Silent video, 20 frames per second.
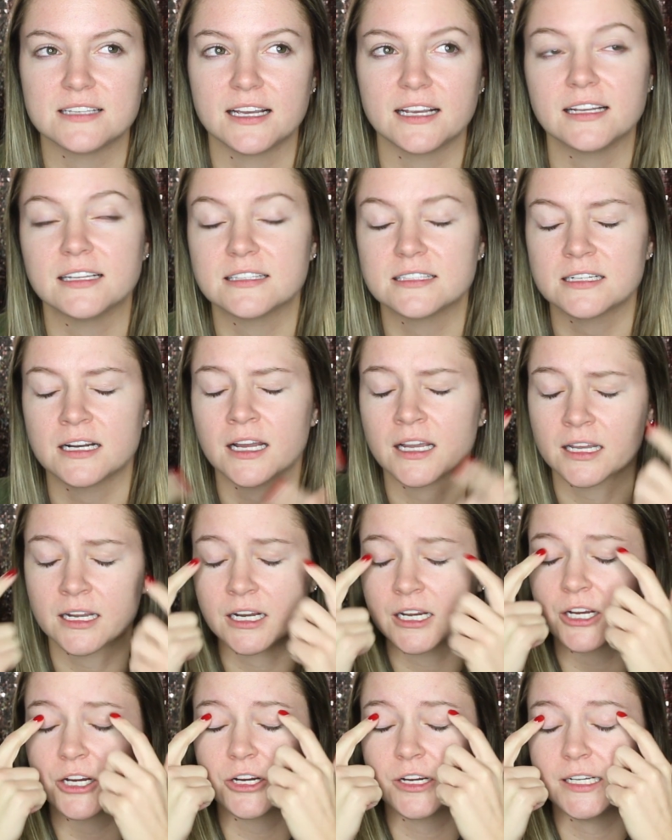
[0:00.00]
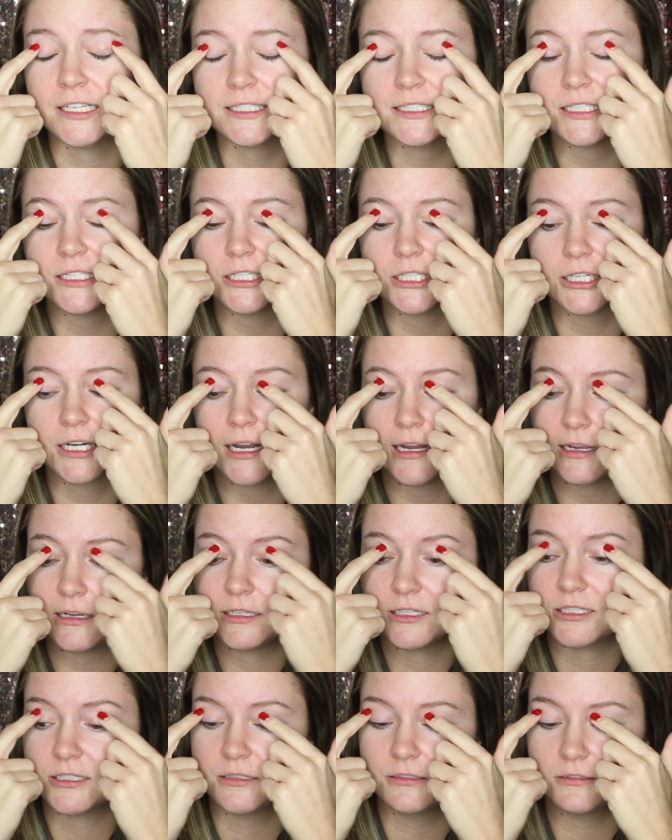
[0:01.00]
like it's not going to crease in your eye
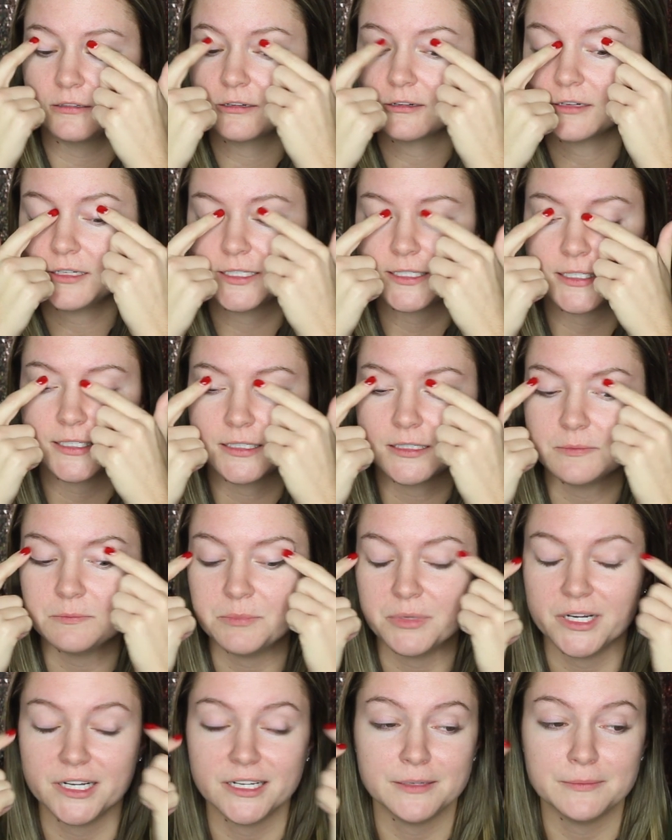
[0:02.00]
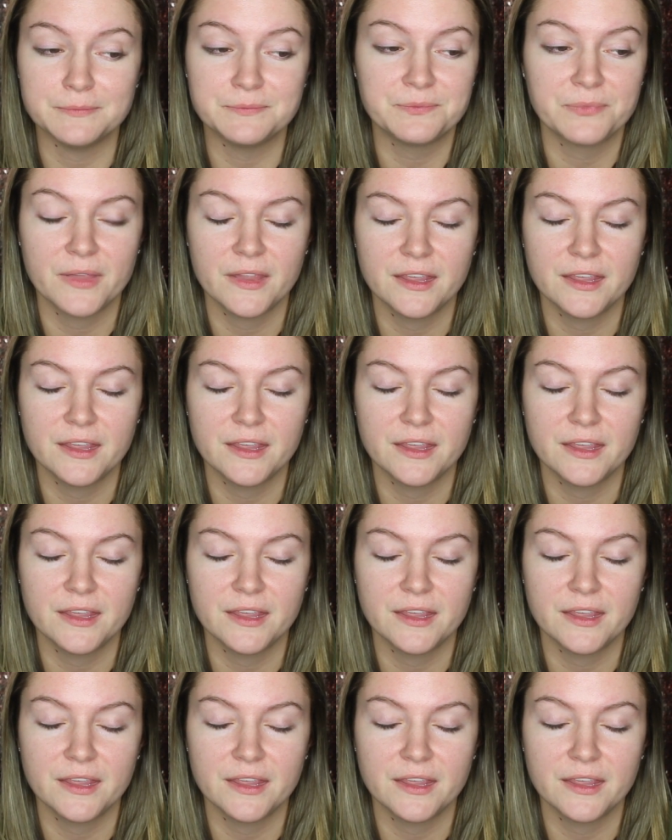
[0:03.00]
creases, but